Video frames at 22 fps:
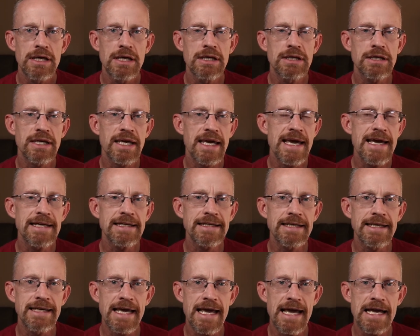in a
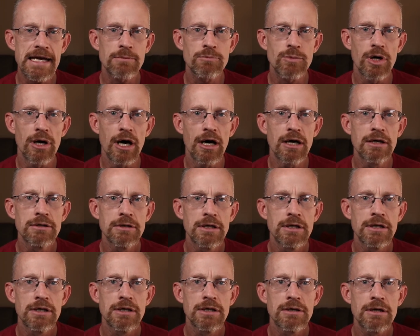Canon camera,
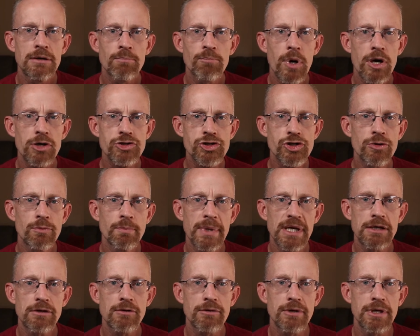partial
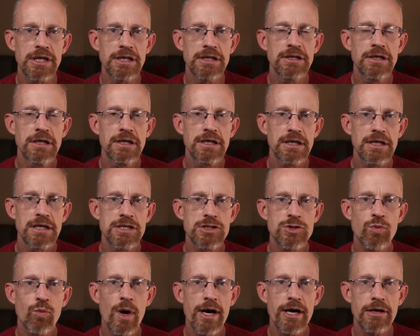metering
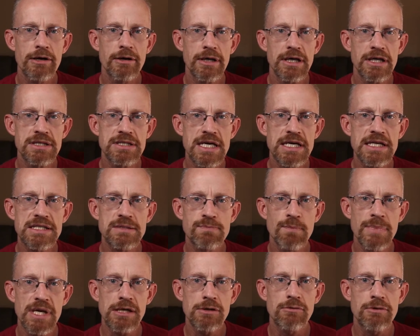is where it
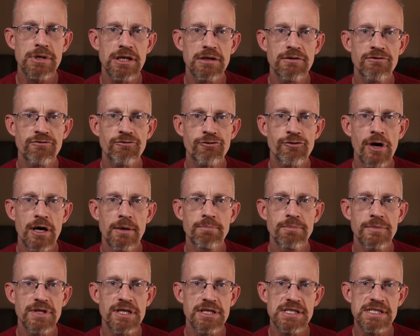takes metering
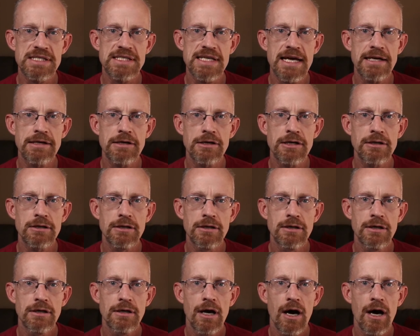from the center